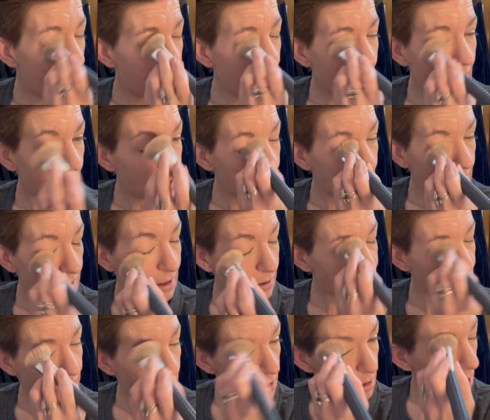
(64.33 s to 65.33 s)
And there's
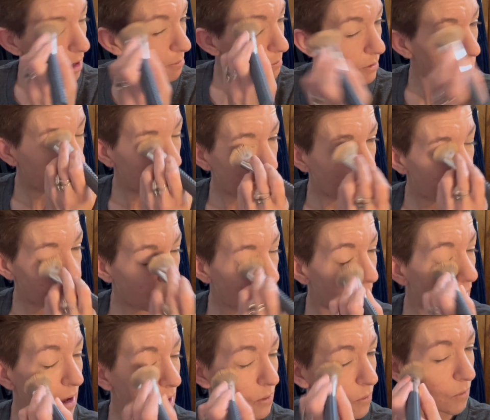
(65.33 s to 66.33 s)
a poll up. You can go vote
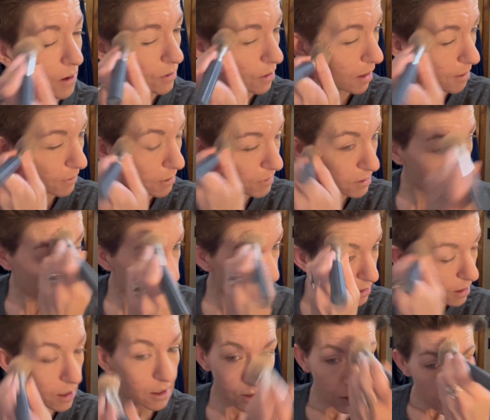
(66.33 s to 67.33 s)
on what look I'm going to be doing
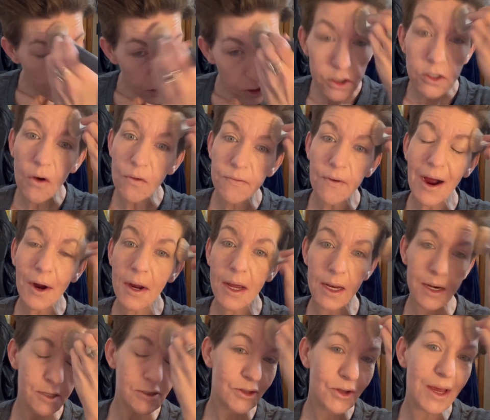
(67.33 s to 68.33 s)
tonight. So far,
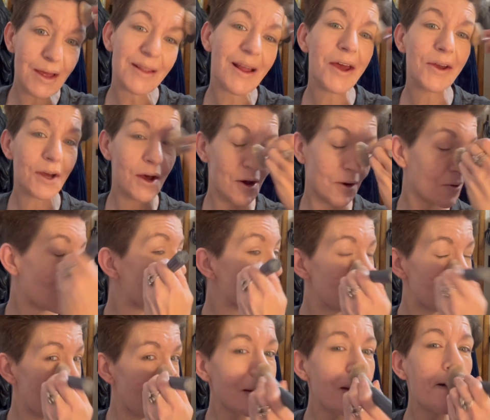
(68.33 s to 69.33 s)
it is looking like a grunge
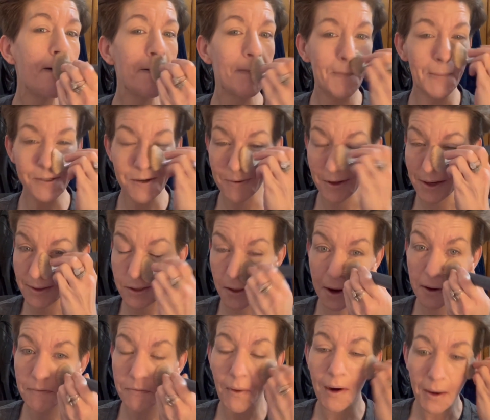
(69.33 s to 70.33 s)
look, which I'm really
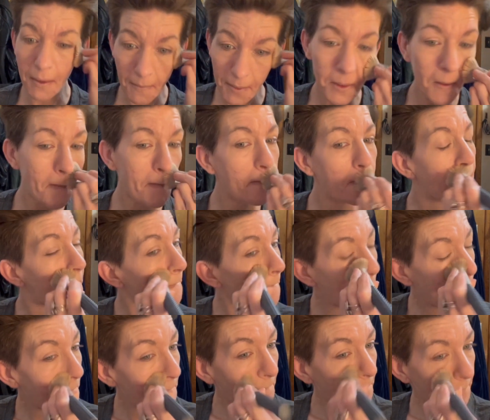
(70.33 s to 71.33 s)
excited for.
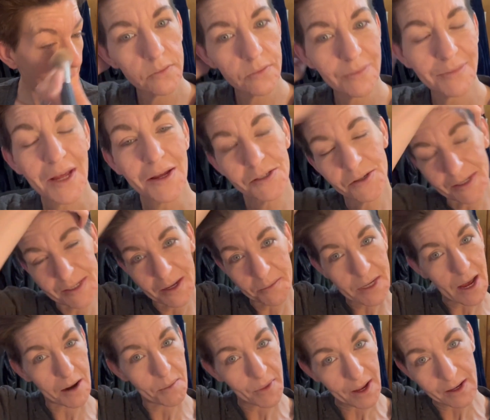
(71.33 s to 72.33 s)
So I skipped
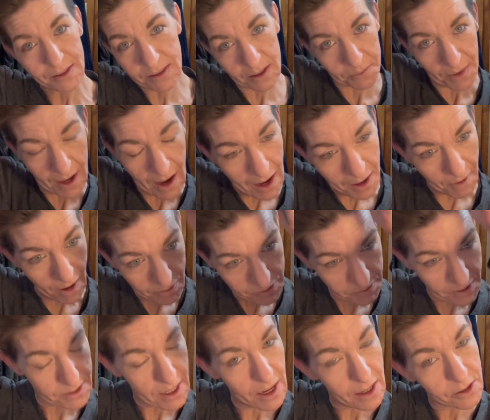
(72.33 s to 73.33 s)
ahead a bit and did my eyebrows
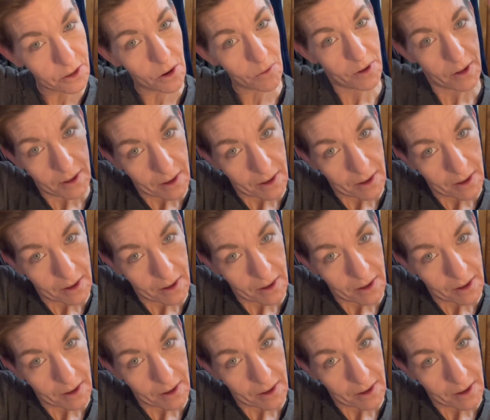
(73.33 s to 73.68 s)
because I had to go